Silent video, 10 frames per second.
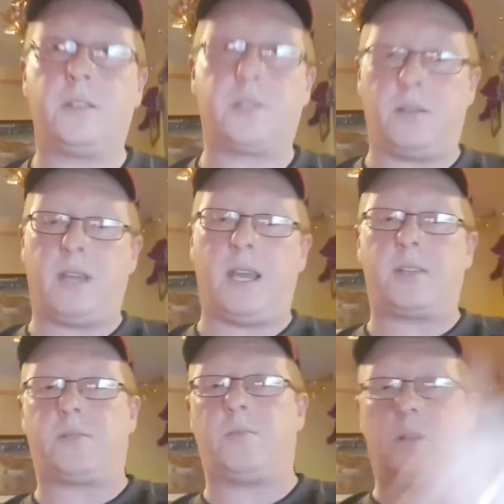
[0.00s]
So
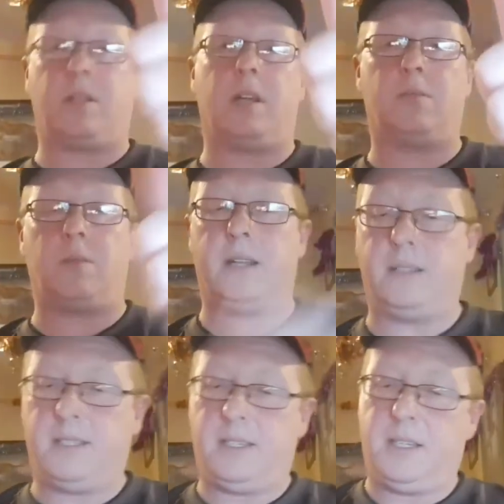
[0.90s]
yes, well done, Gwen.
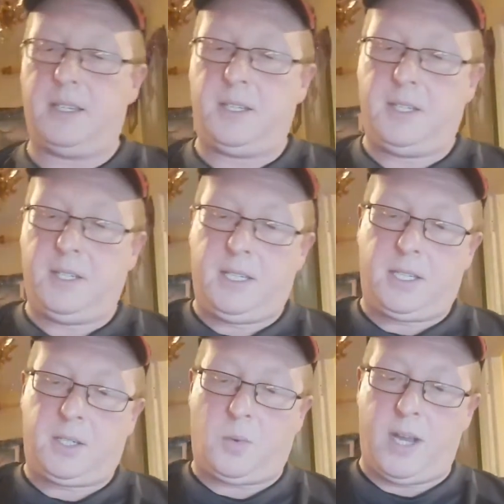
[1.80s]

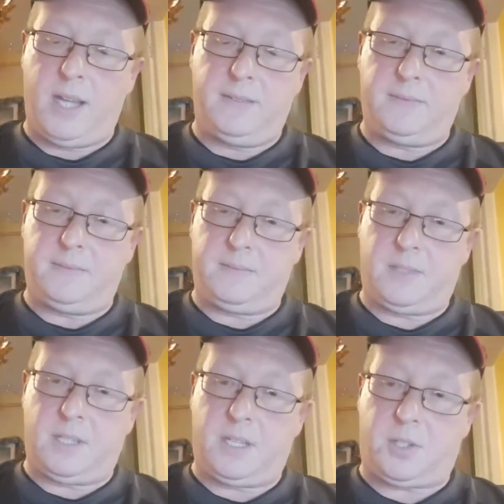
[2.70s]
Gwen,
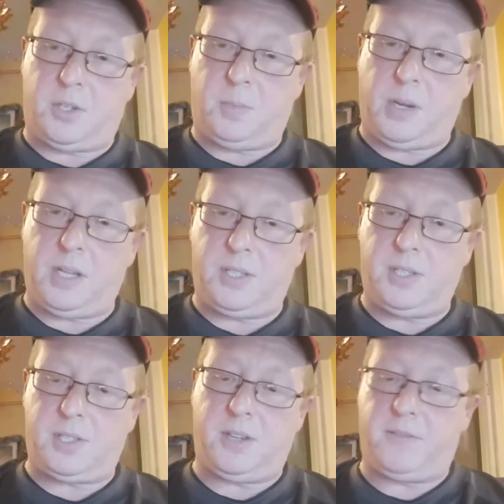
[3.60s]
that's 2
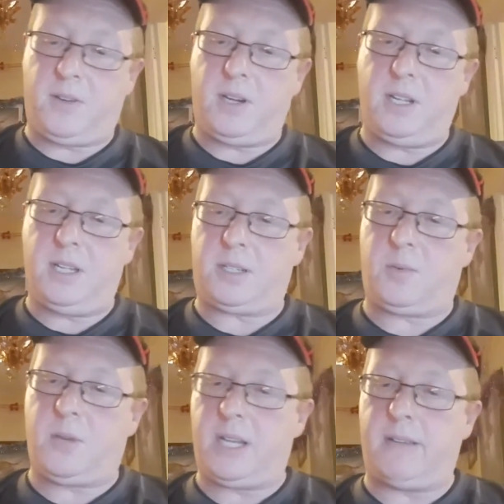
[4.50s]
presents so far. Look,
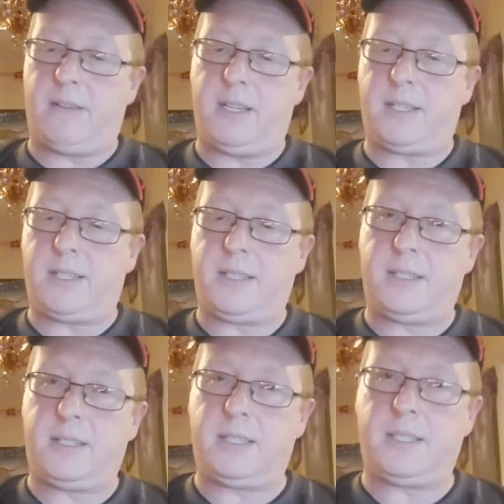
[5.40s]
Gwen Harris.
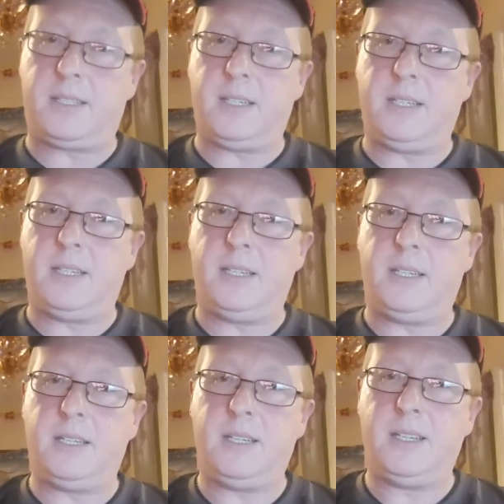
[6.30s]
Da, da,
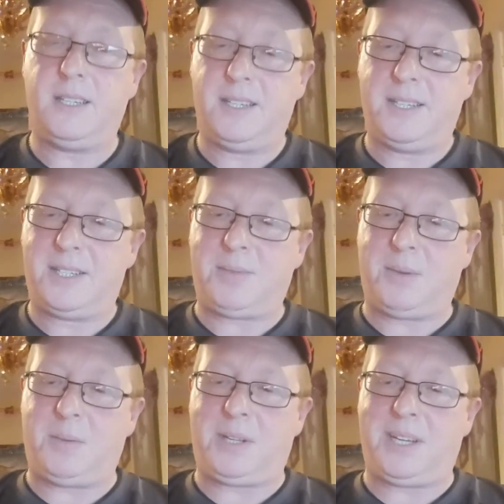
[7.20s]
da.
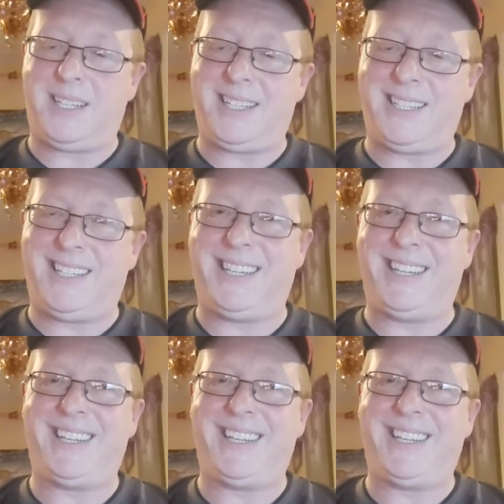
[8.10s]
Swap you again. Here.